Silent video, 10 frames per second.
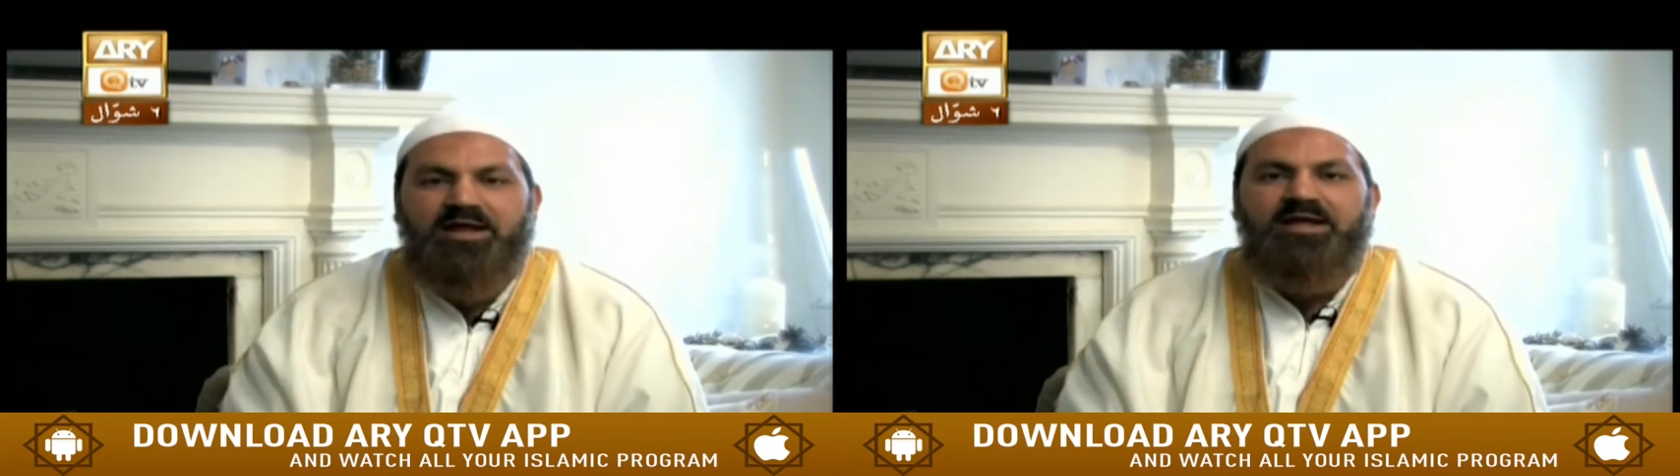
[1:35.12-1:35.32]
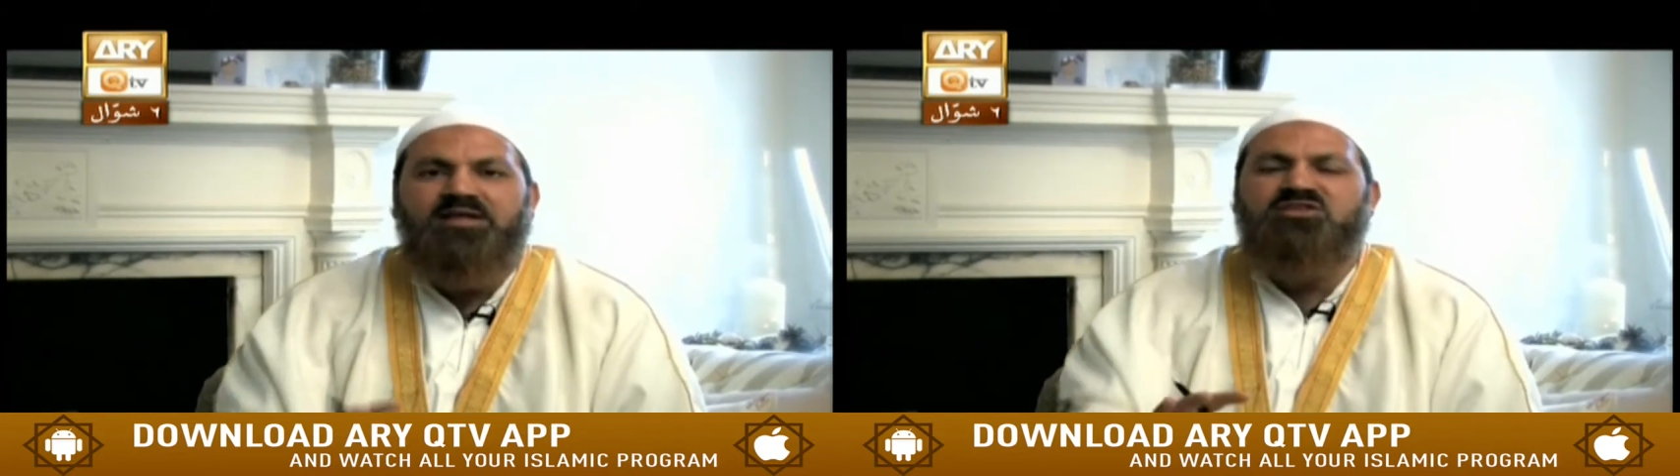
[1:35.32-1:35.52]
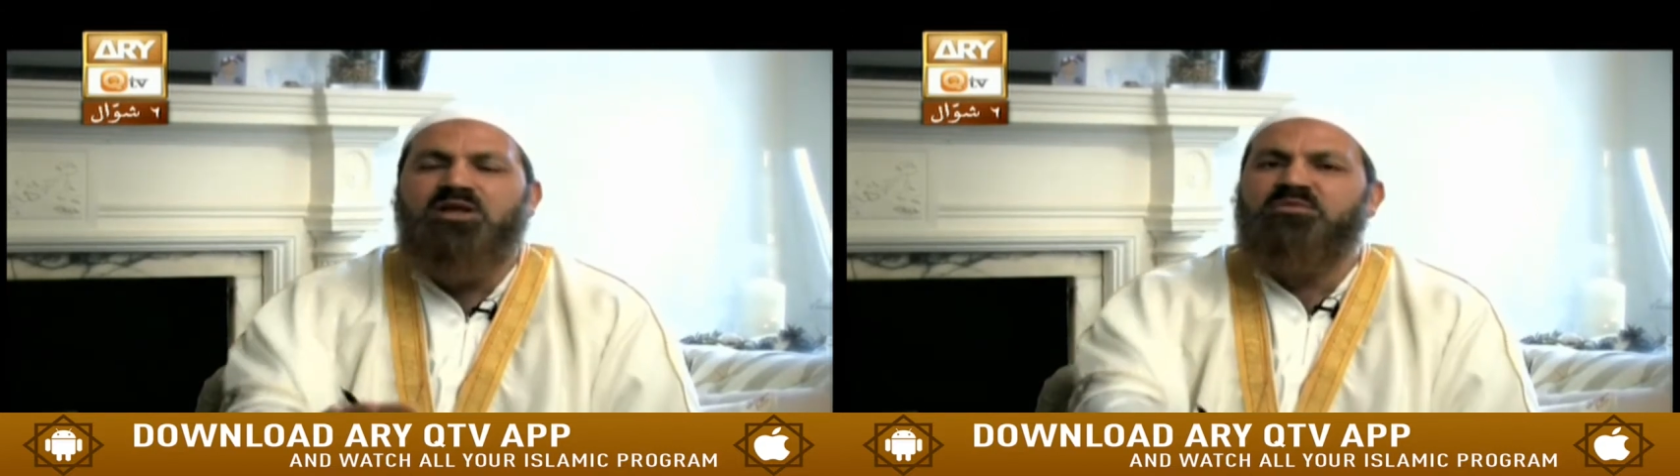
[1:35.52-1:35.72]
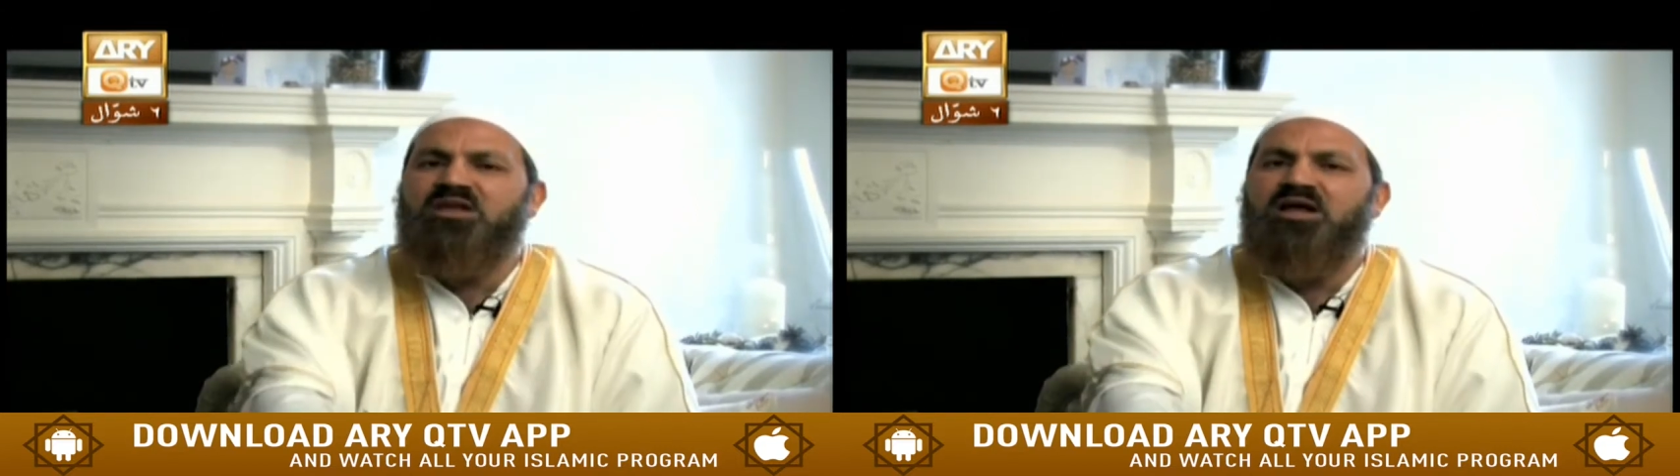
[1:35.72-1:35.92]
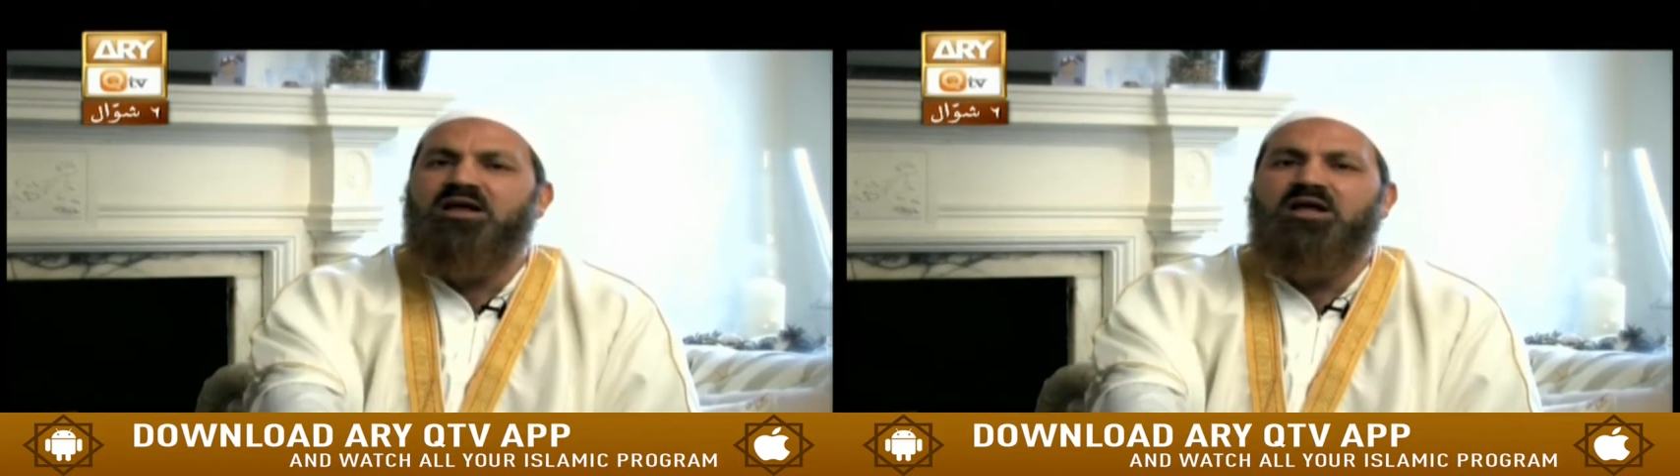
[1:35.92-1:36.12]
except
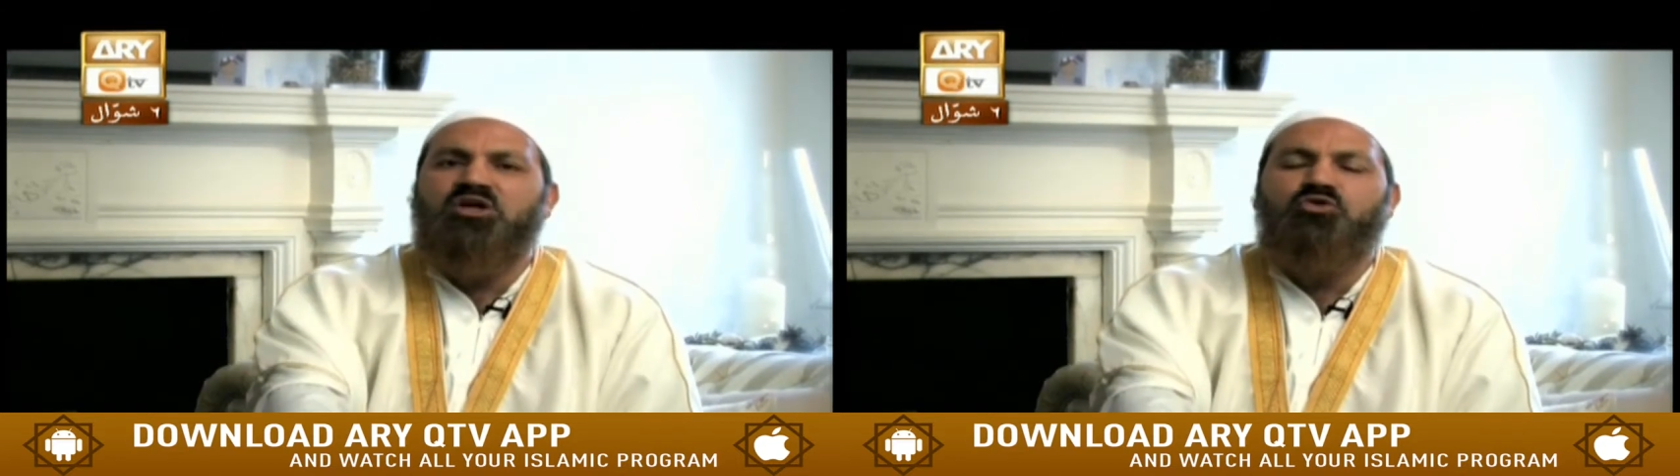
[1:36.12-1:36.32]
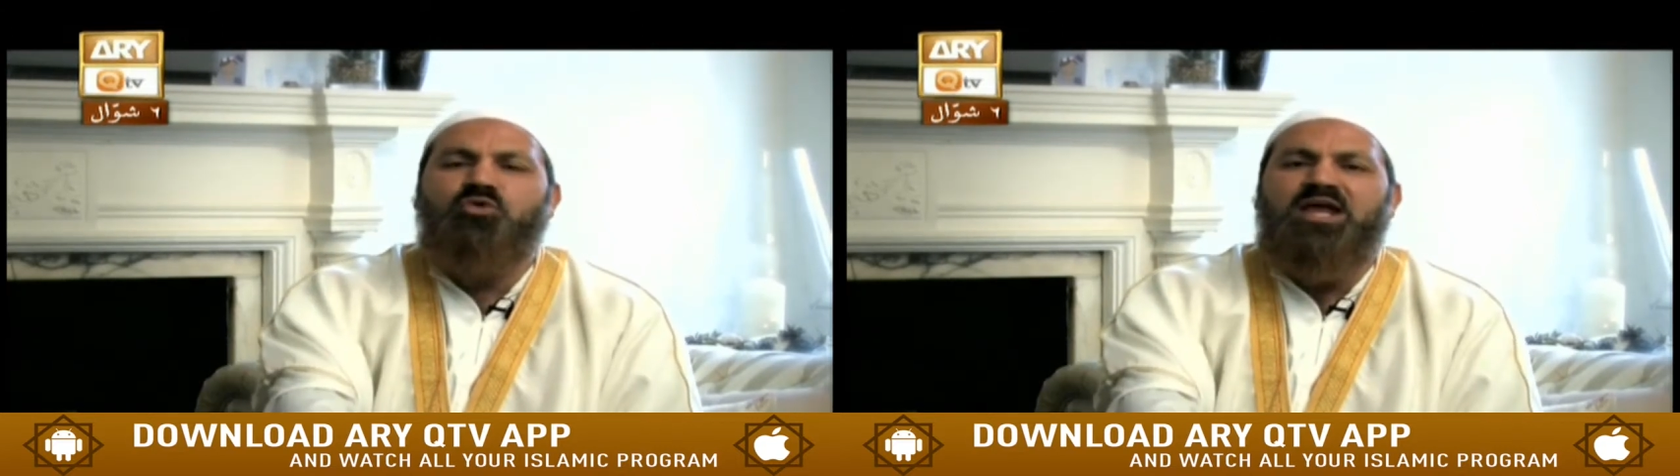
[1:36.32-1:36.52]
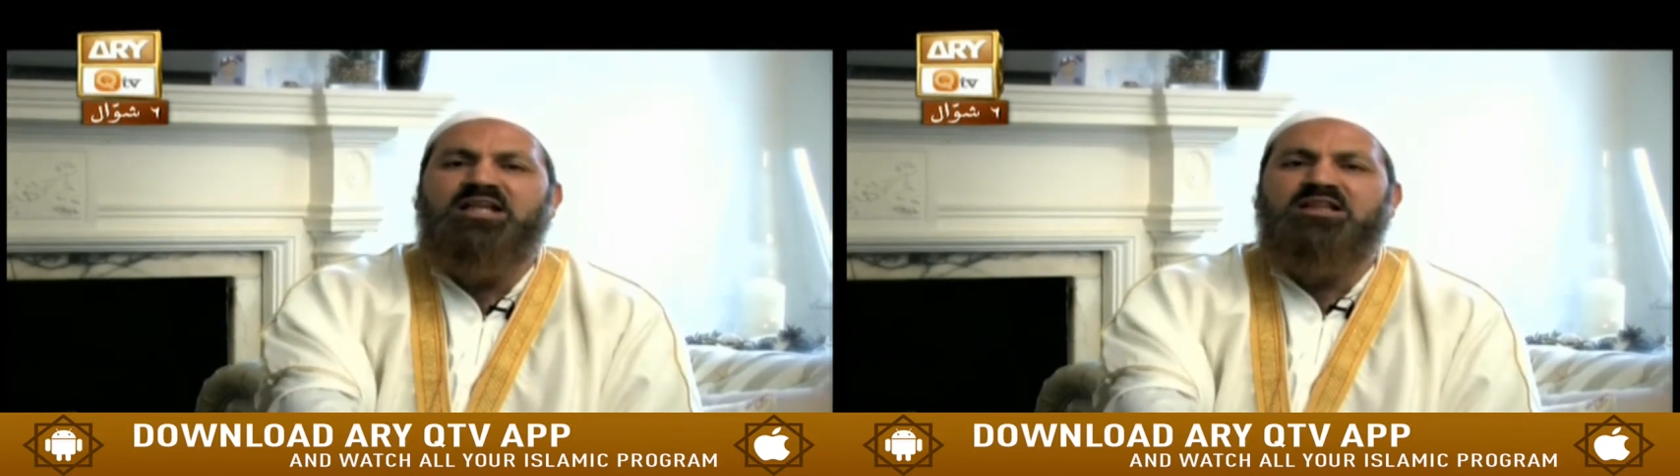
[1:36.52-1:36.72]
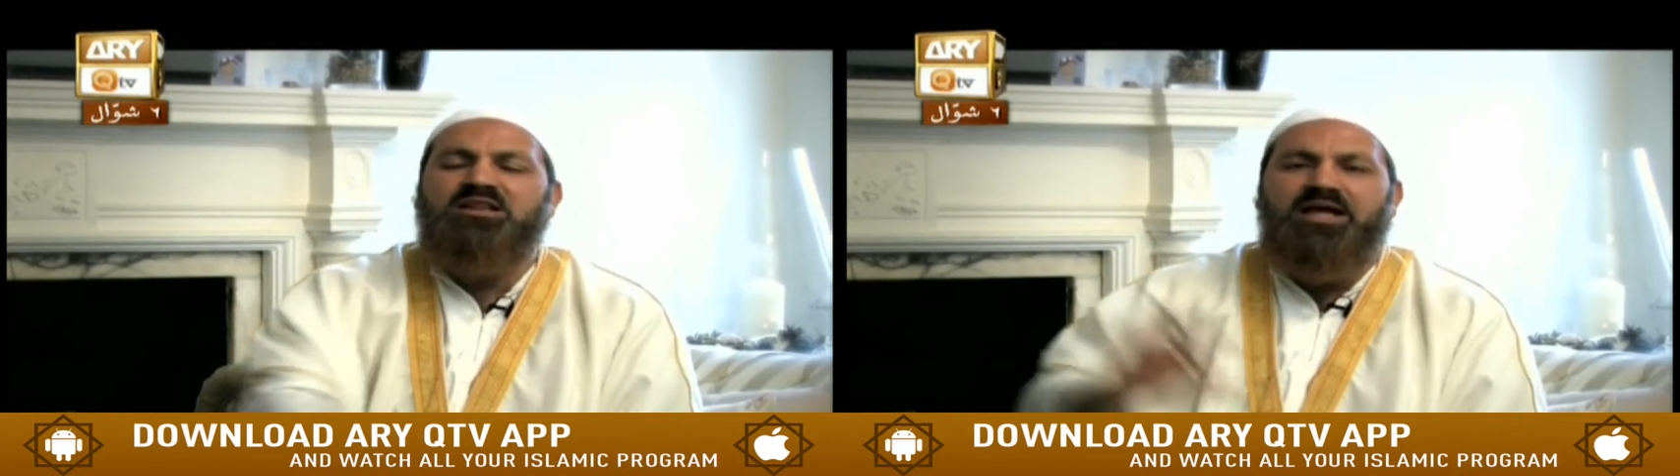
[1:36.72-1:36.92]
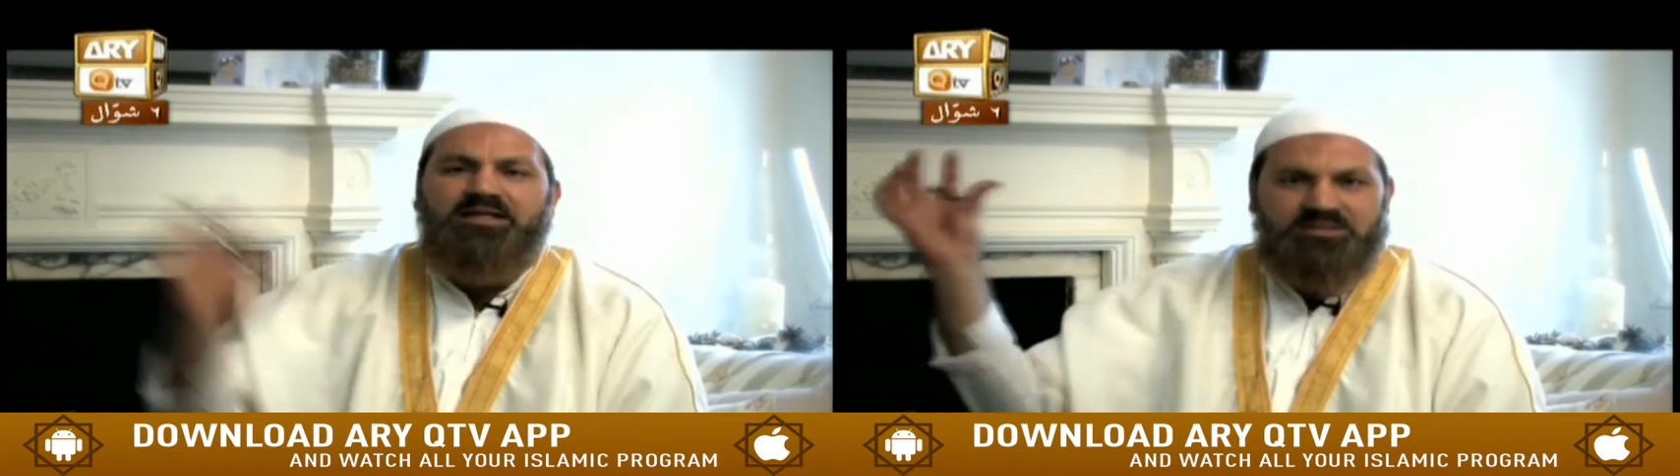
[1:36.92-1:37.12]
that a great
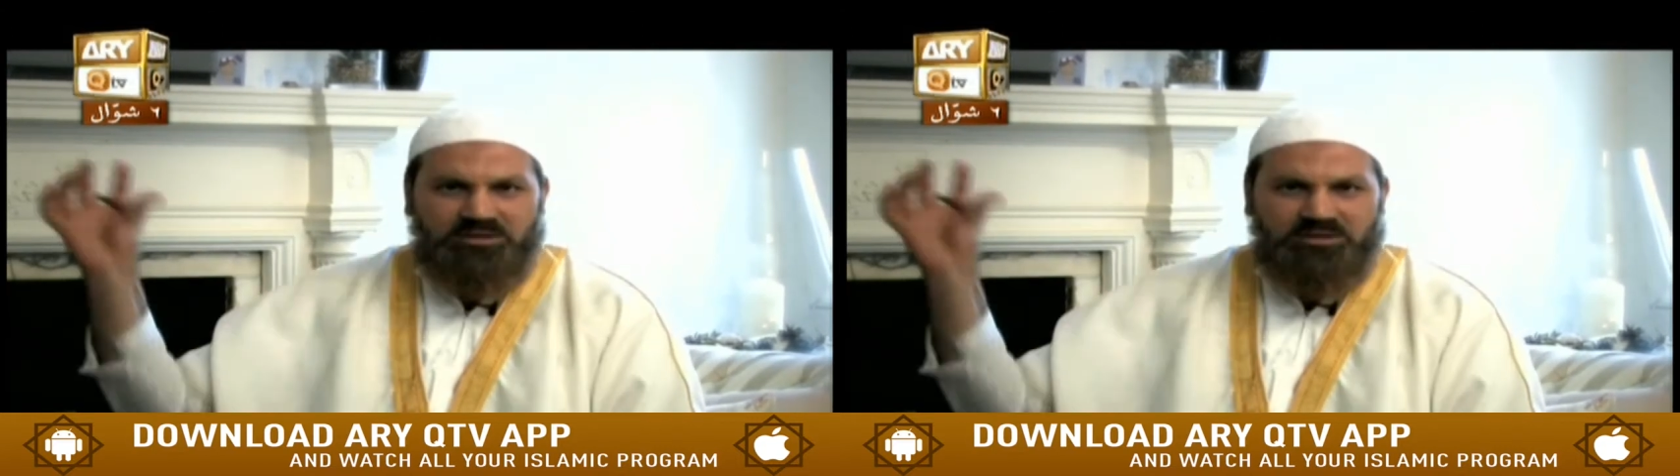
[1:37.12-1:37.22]
light,